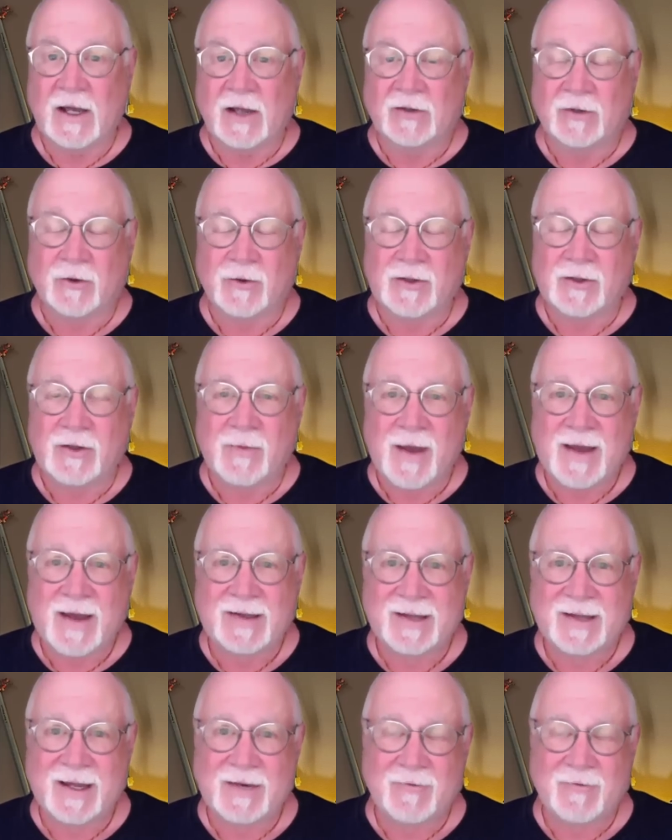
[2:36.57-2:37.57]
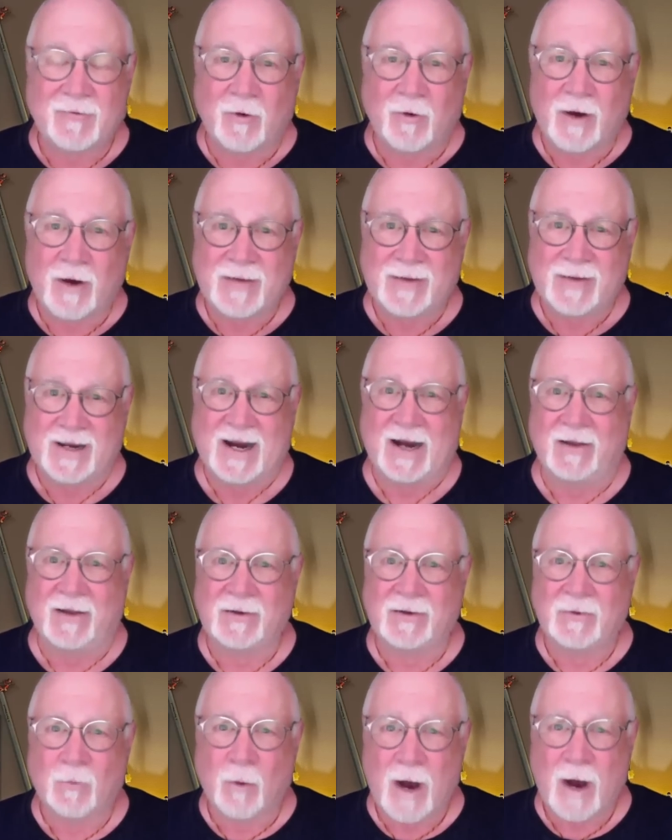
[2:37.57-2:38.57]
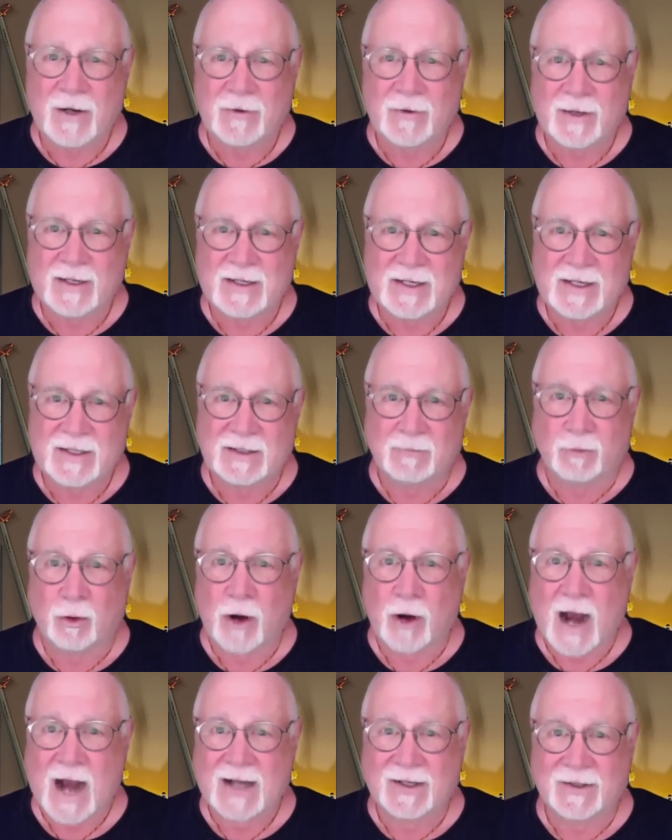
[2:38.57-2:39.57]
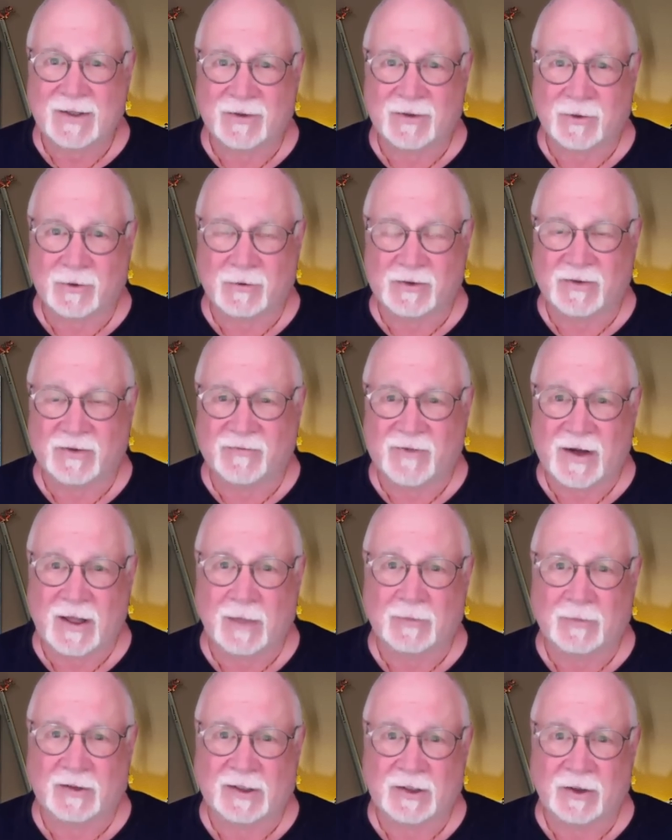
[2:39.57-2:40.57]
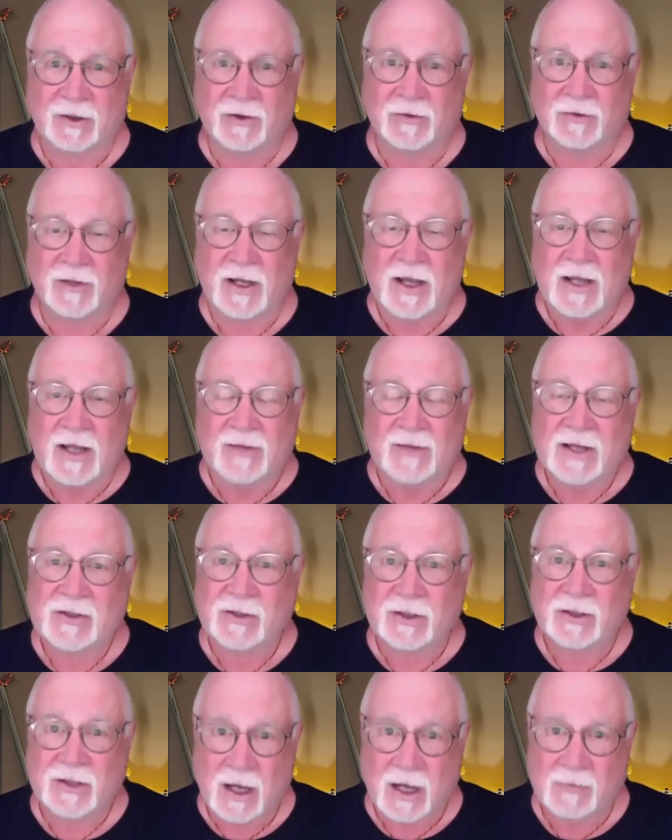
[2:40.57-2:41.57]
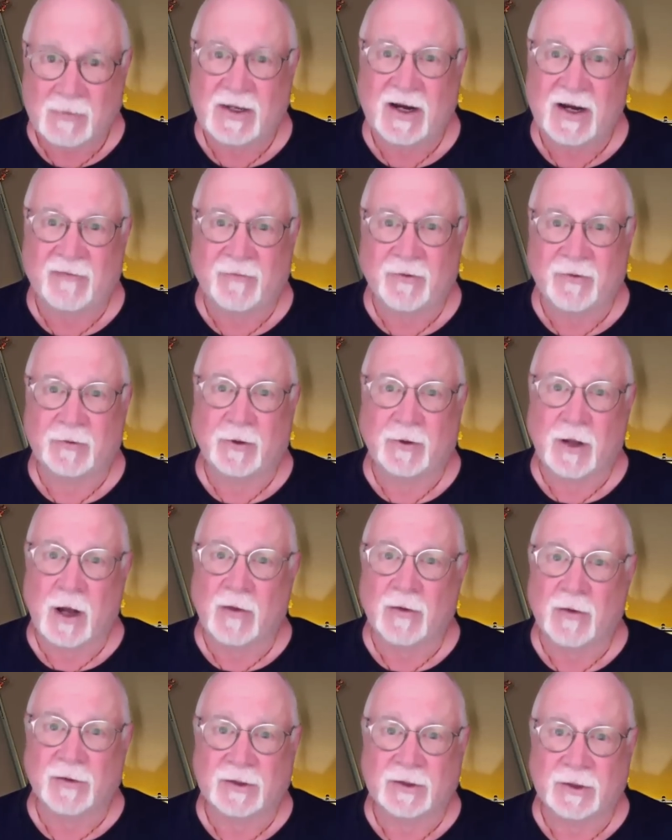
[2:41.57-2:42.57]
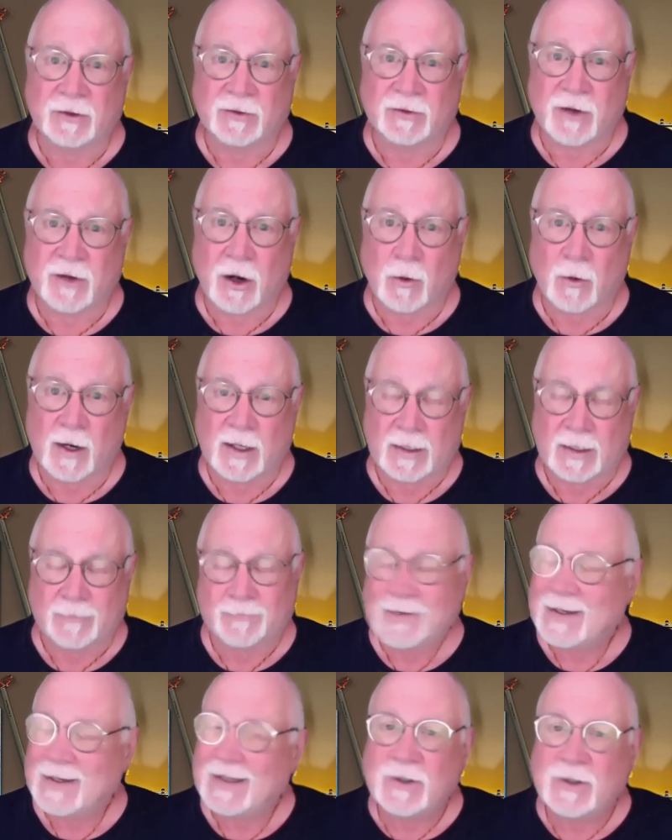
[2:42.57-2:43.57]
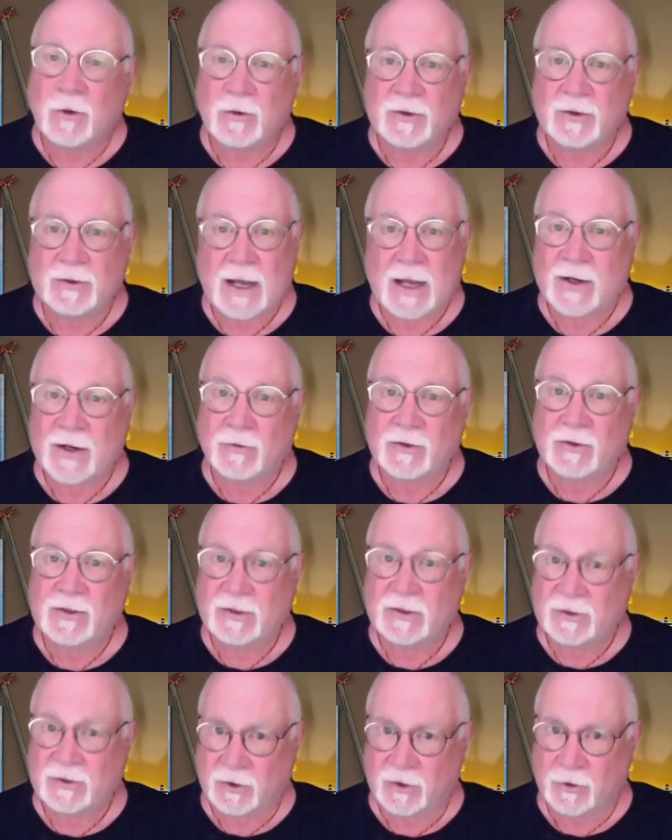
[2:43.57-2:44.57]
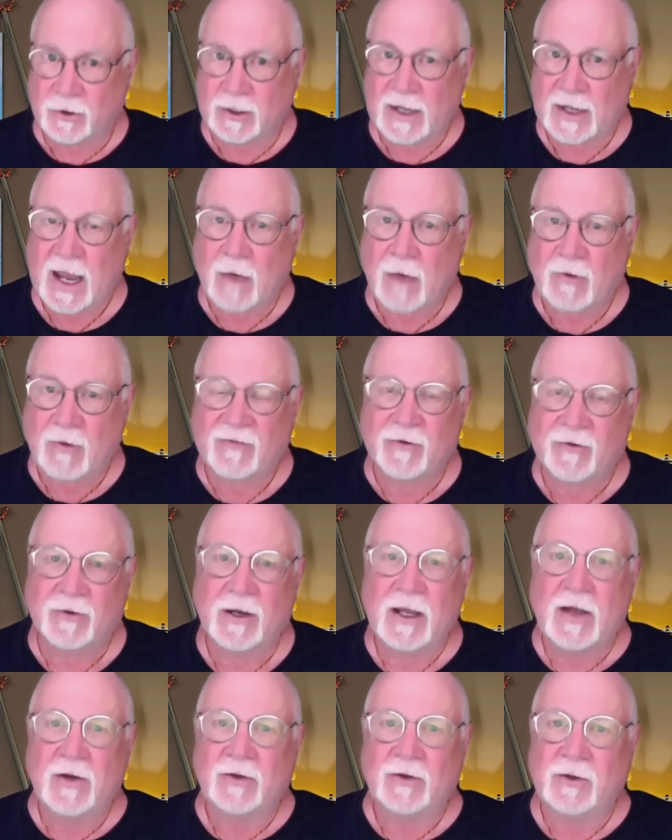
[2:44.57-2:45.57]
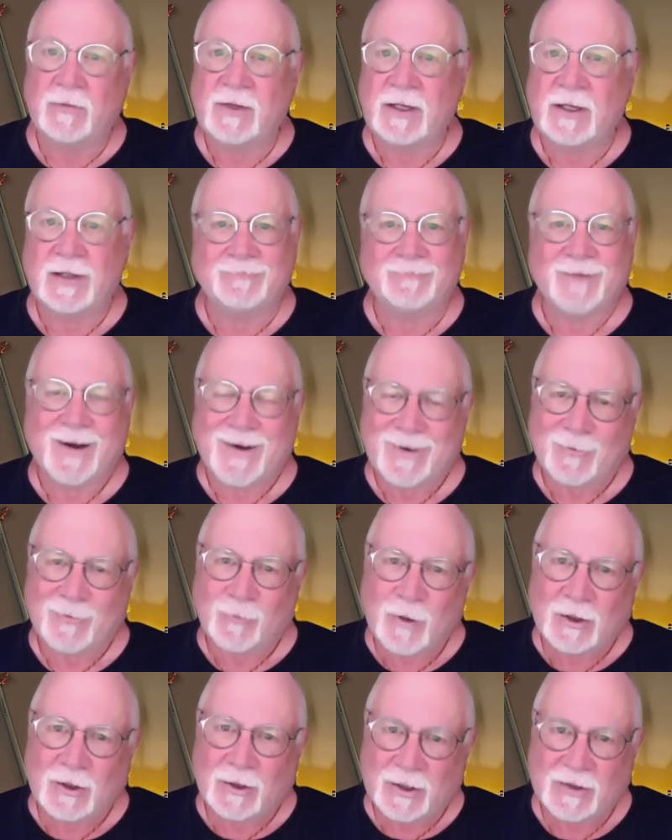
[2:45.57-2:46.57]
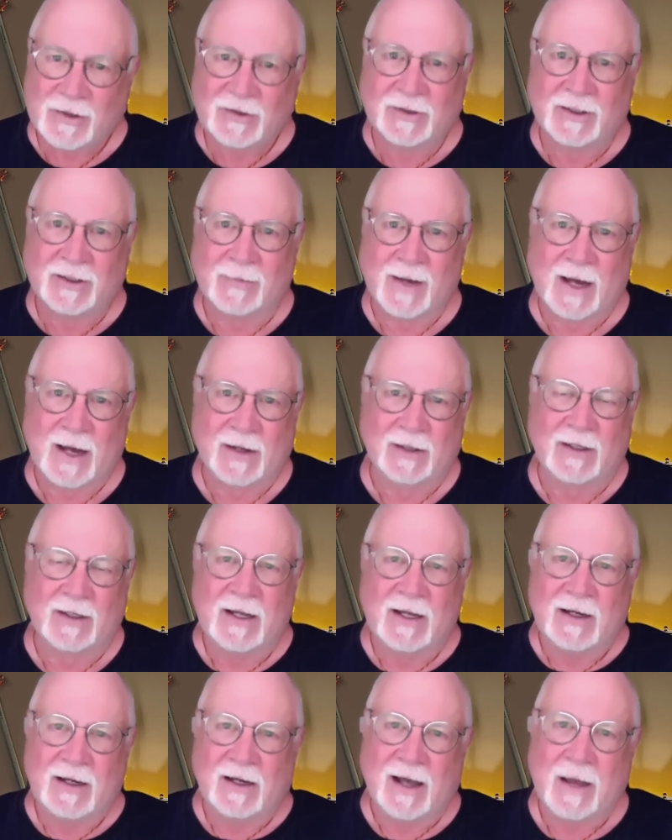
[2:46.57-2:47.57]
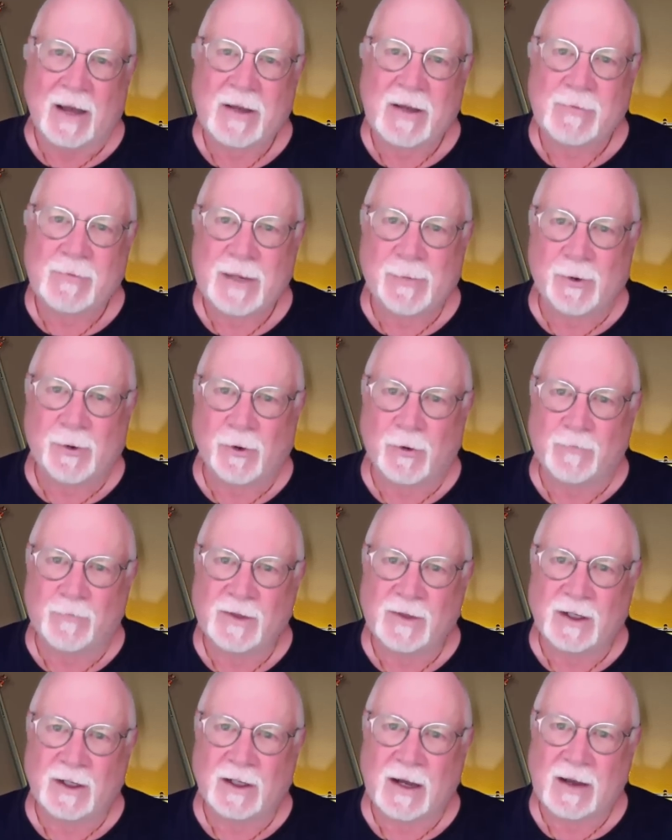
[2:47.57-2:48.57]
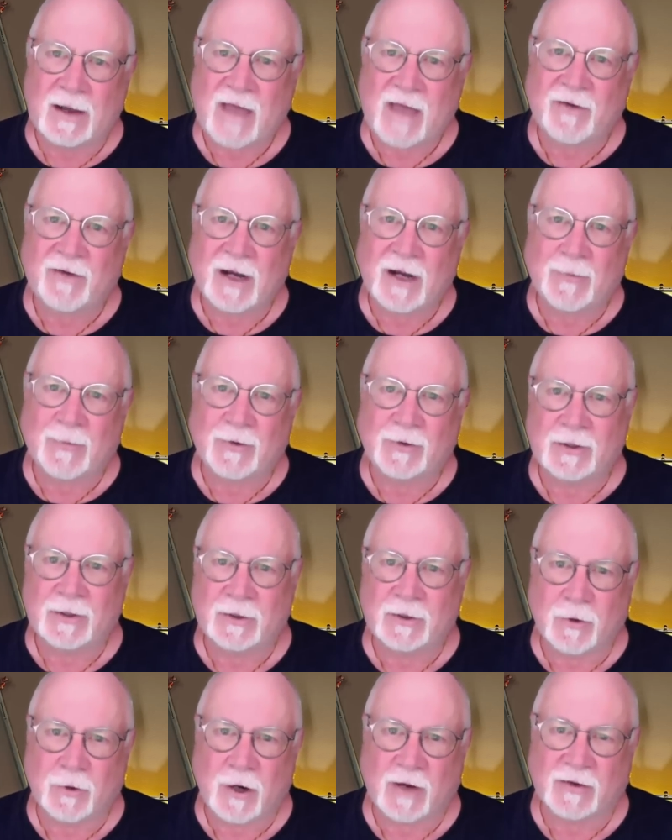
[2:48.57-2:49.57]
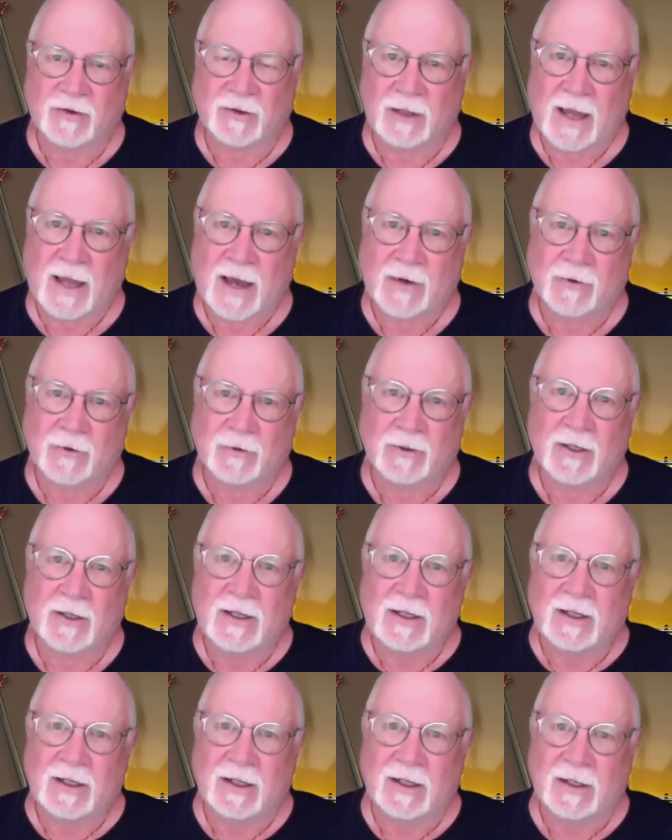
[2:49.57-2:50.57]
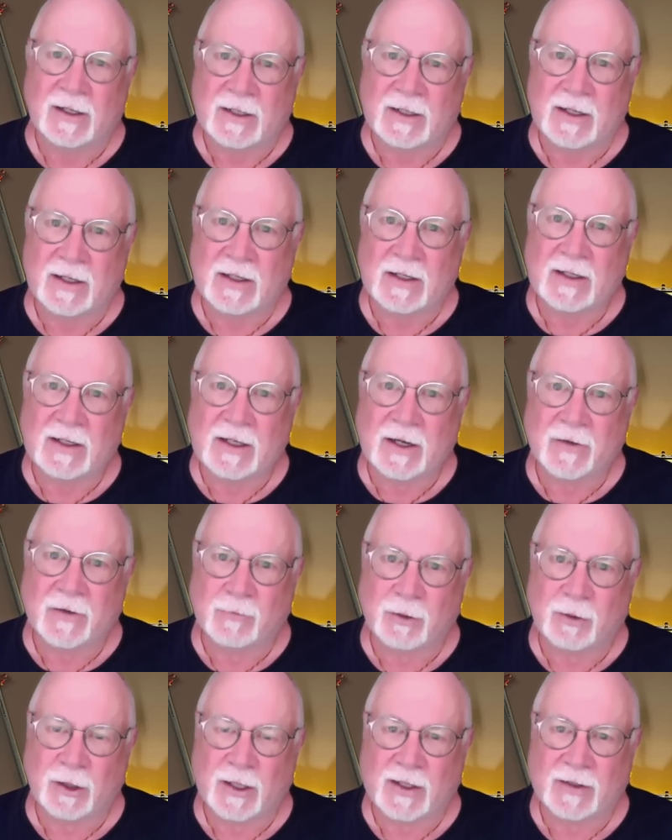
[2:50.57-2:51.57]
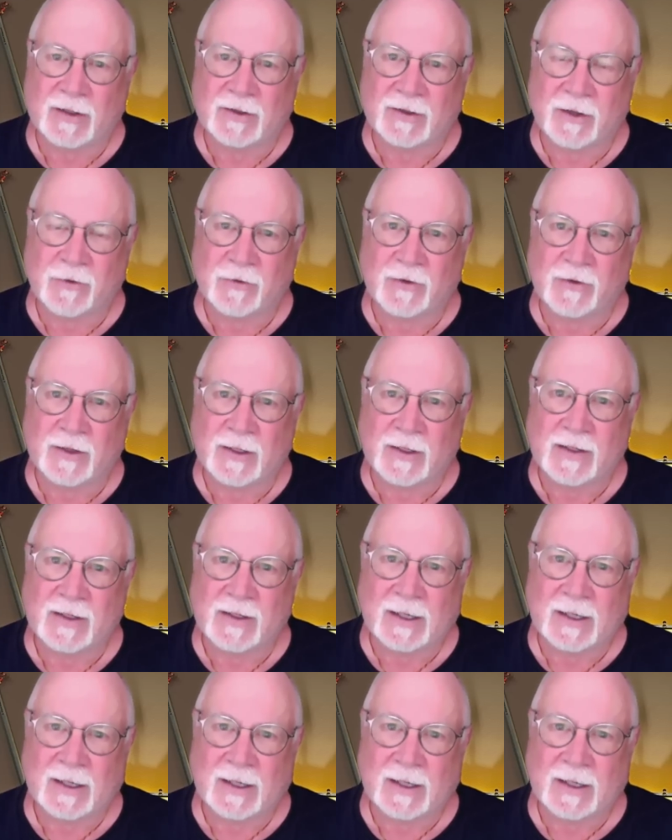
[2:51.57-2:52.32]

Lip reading: So you may say, wait a minute, Alan, why do they need to practice or develop skills? They should come to Everest with all those skills already. I don't disagree. However, to be realistic about it, how many people have an opportunity to cross a ladder in any other place other than